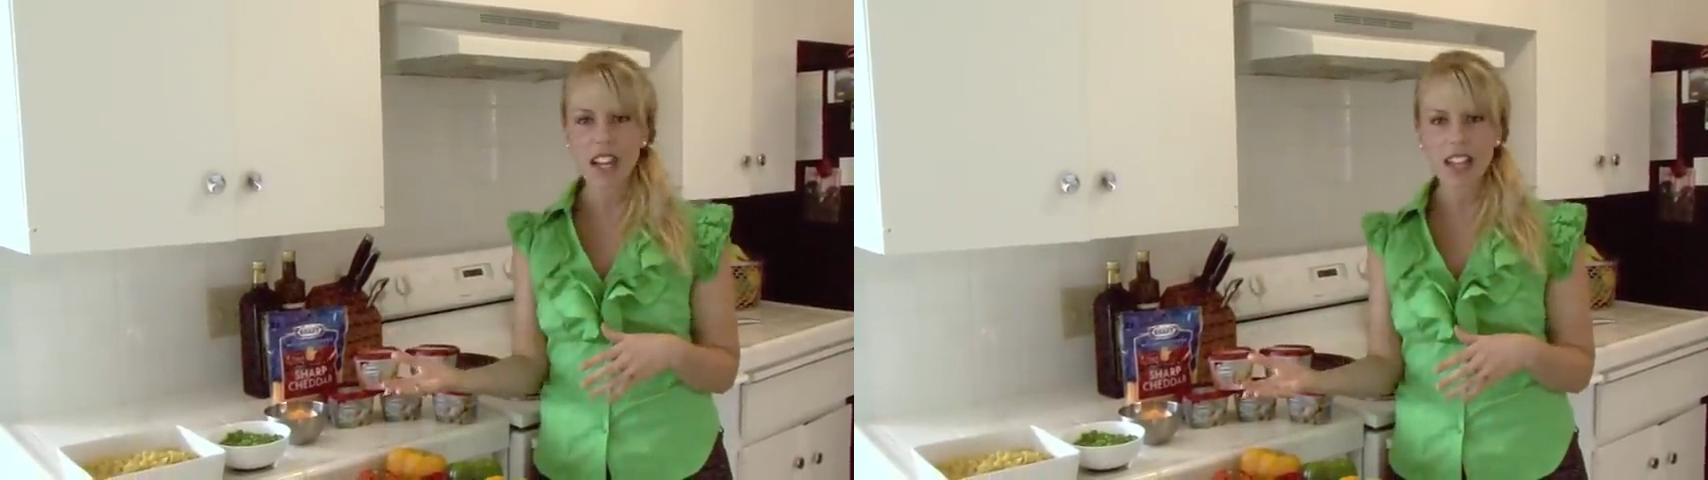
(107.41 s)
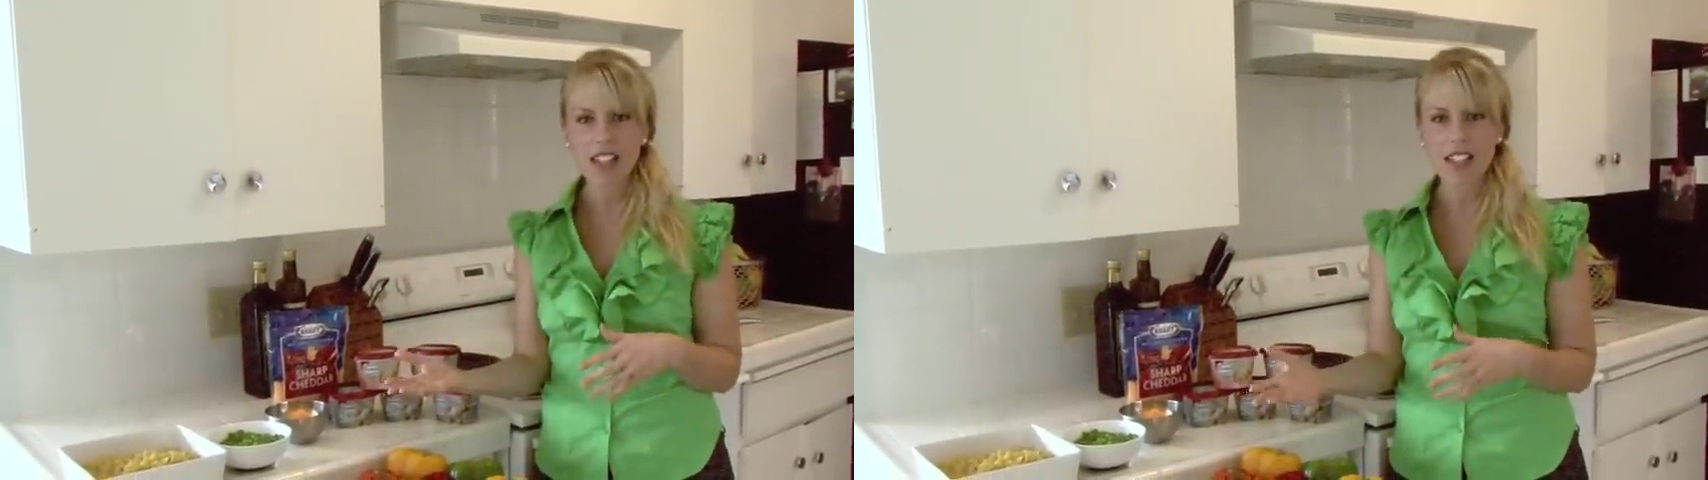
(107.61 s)

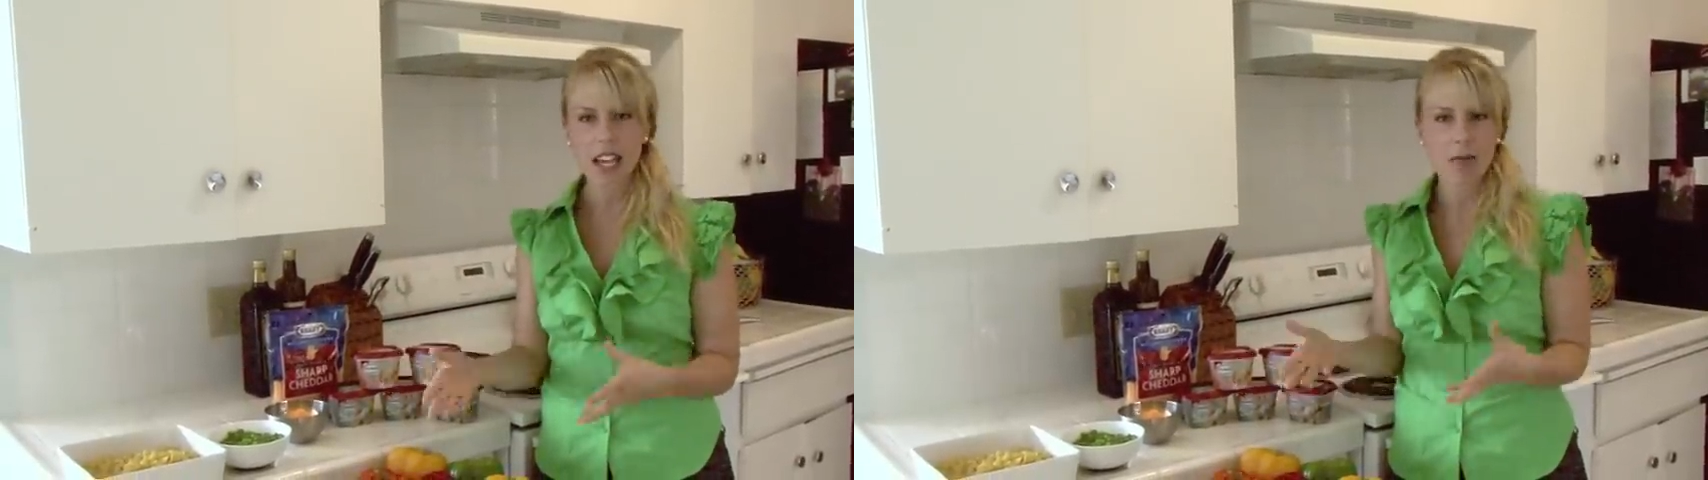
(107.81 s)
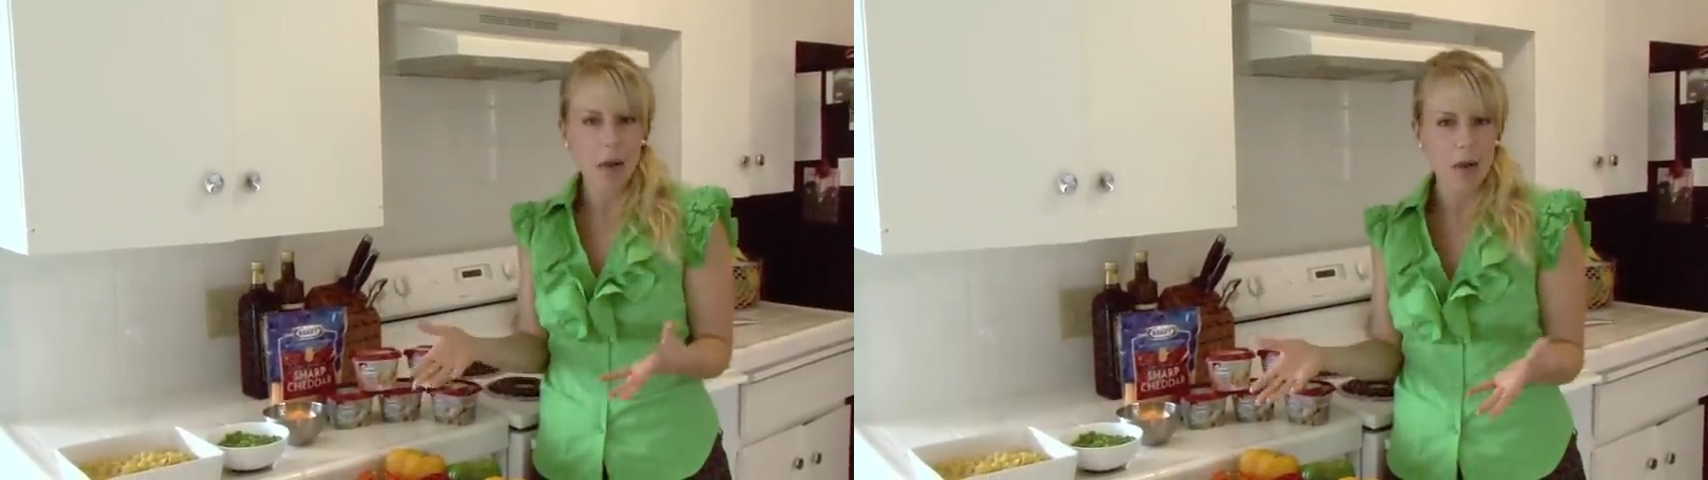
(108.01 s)
flank
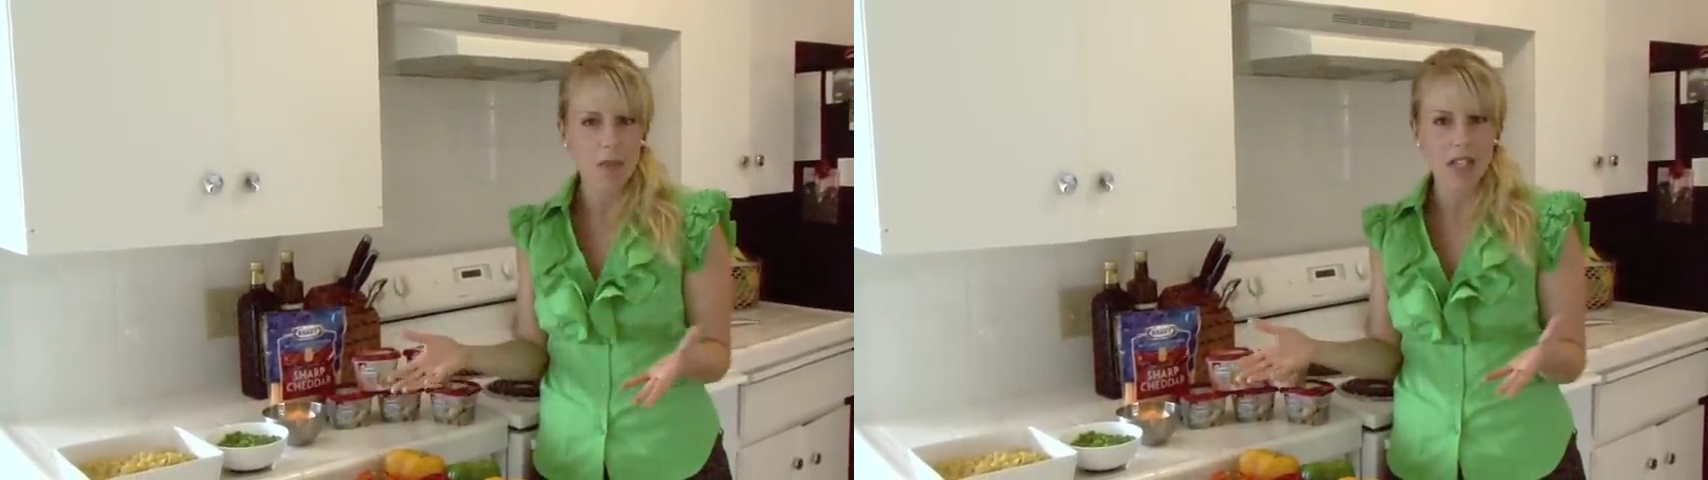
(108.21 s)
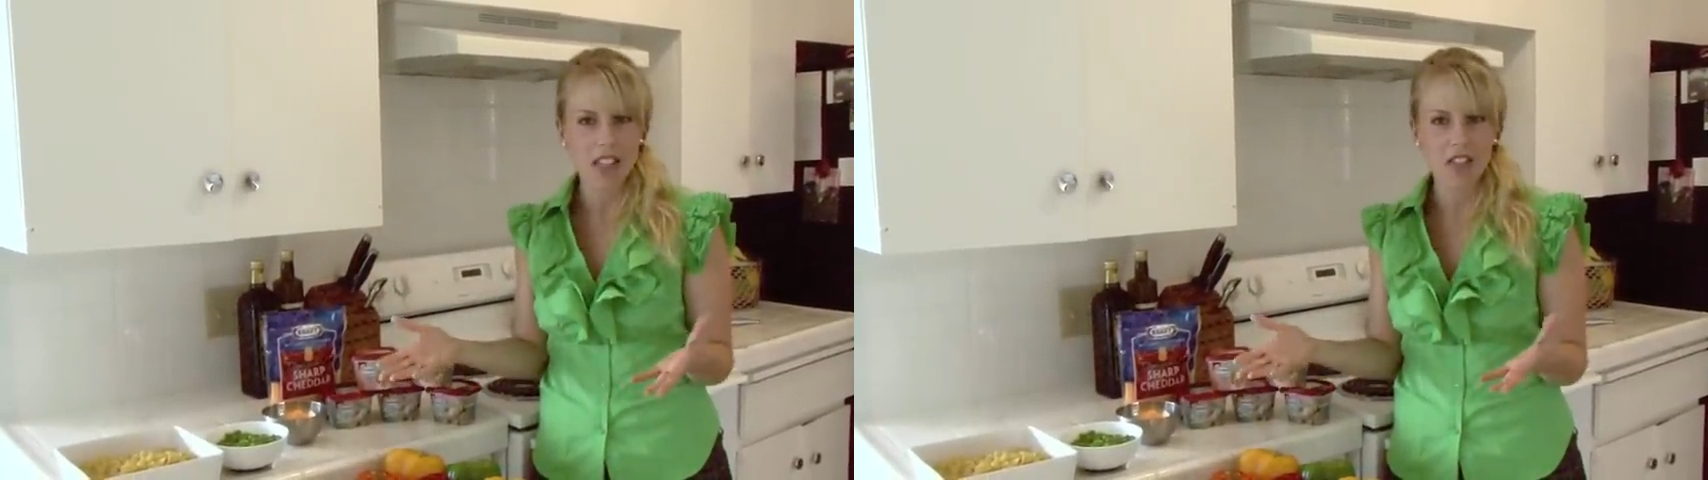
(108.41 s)
steak, maybe
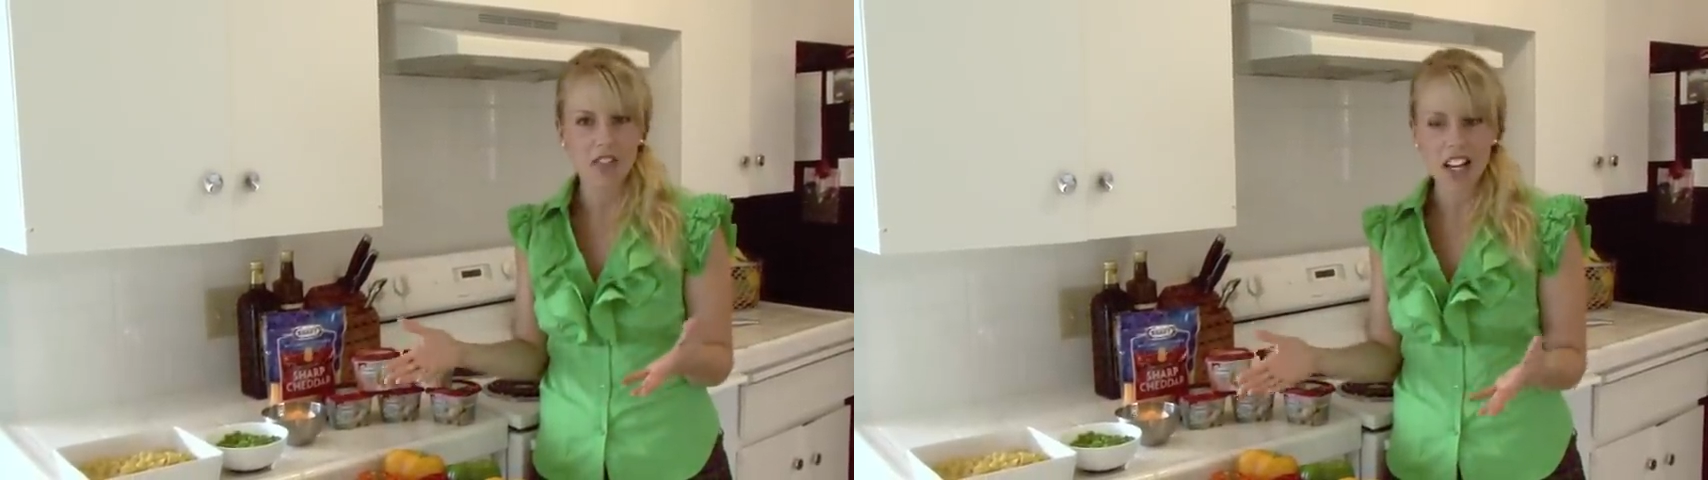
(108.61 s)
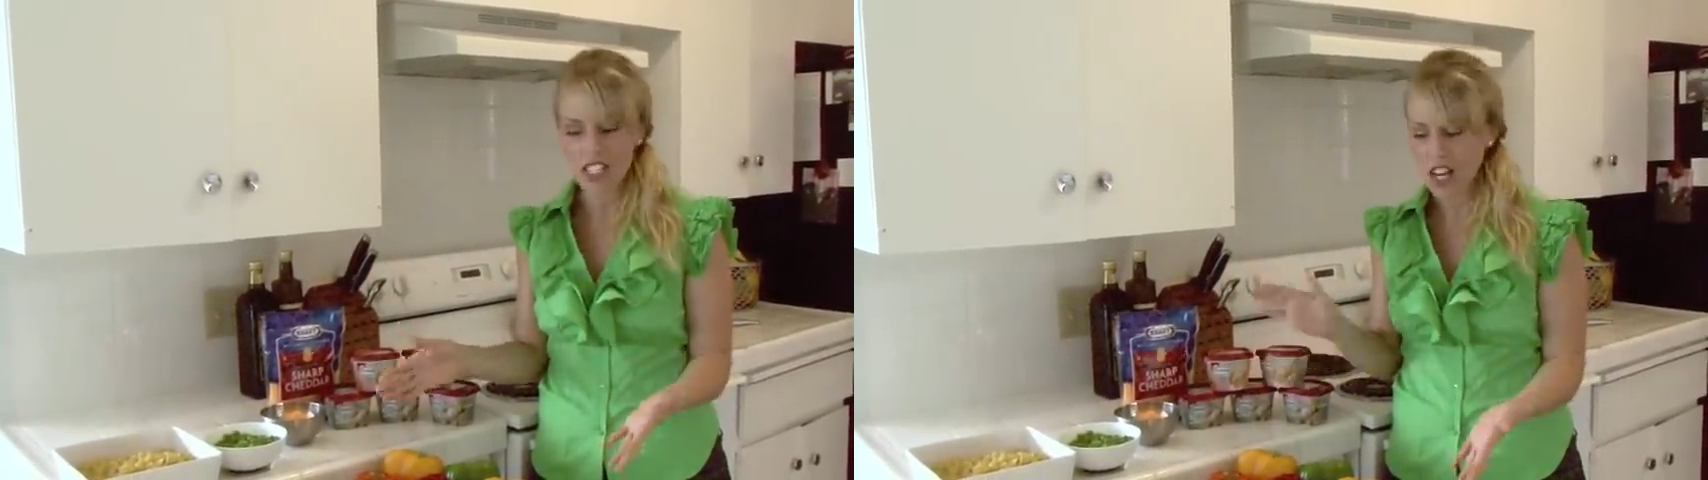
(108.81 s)
a piece of
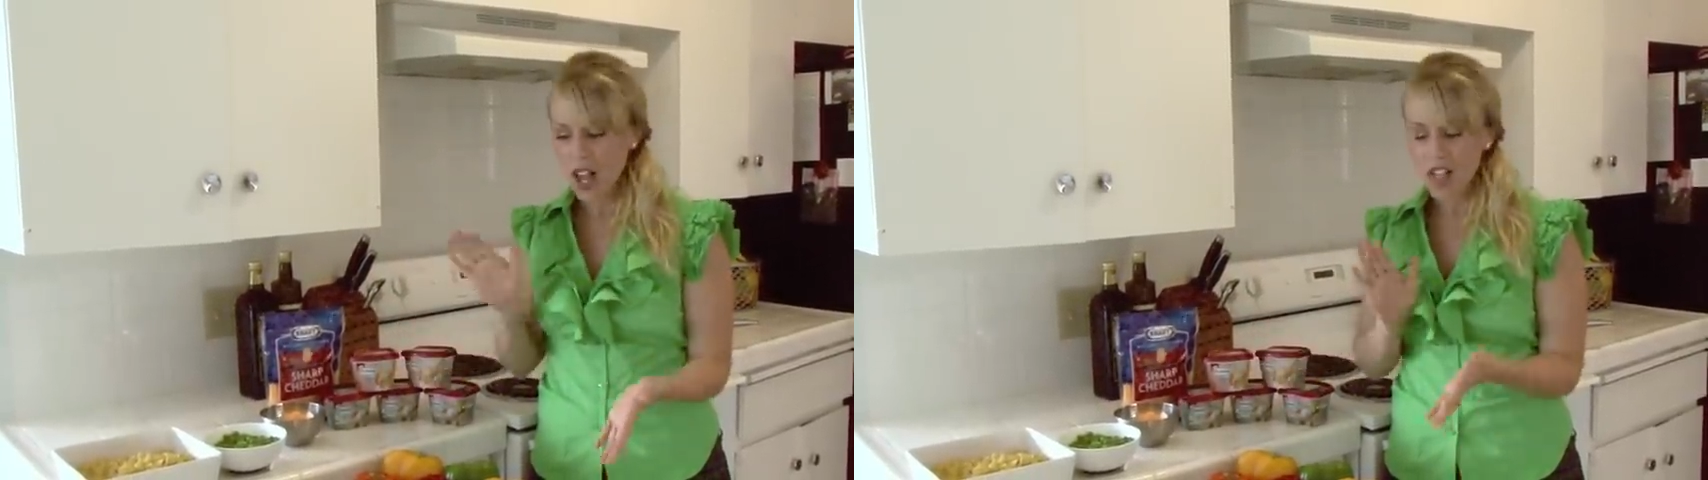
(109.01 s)
fish.